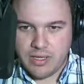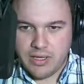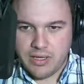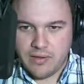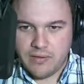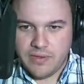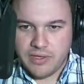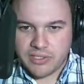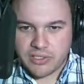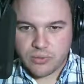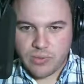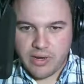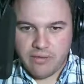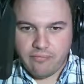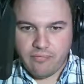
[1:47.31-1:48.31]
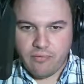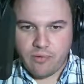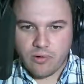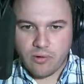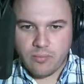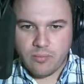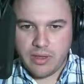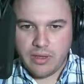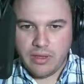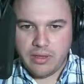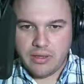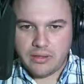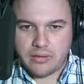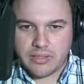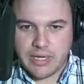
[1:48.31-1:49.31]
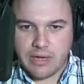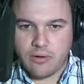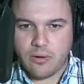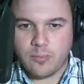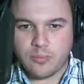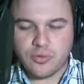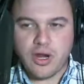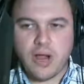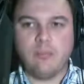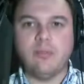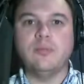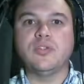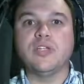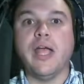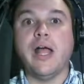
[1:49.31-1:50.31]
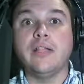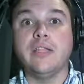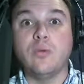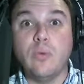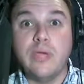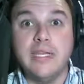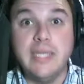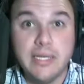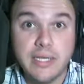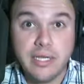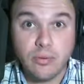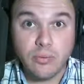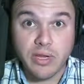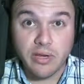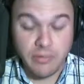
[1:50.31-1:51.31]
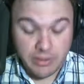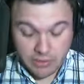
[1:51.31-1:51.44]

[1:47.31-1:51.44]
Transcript: This waveform is our problem child, and we need to get rid of it.